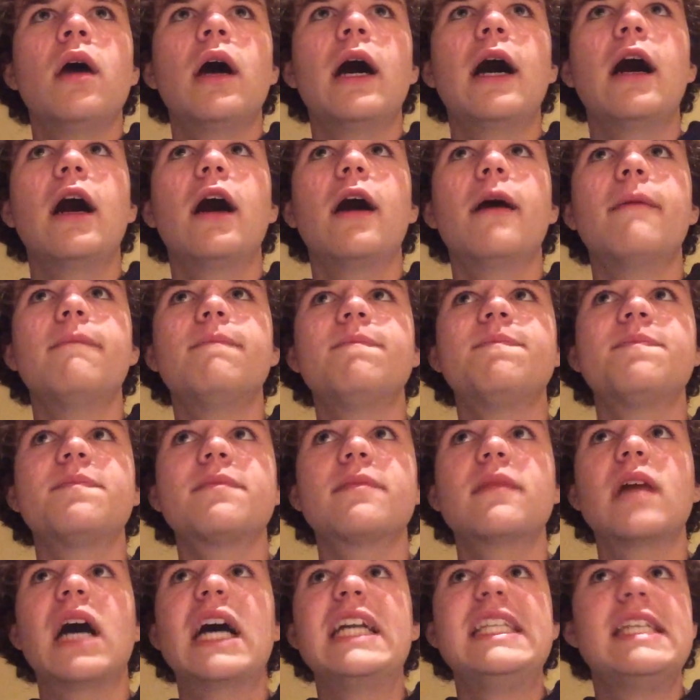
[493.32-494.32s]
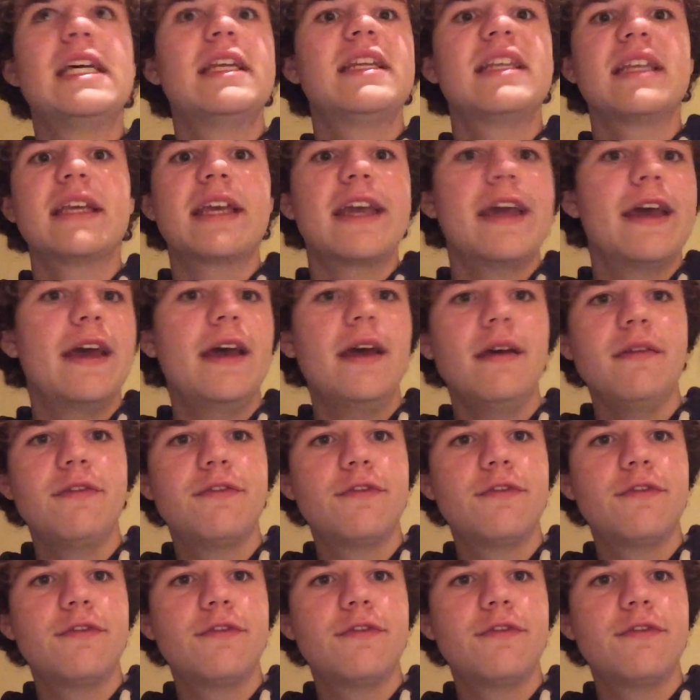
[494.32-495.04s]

I didn't care